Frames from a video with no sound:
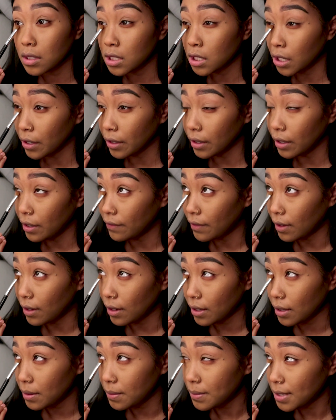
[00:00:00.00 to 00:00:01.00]
turkey
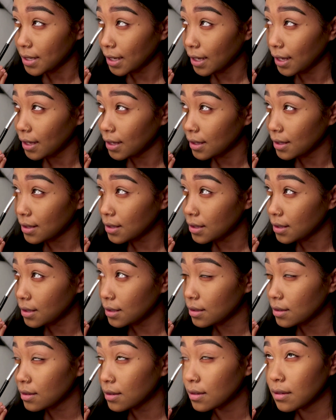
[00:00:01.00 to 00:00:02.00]
vibes, I
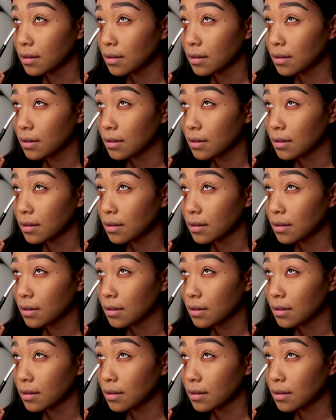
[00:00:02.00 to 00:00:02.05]
guess.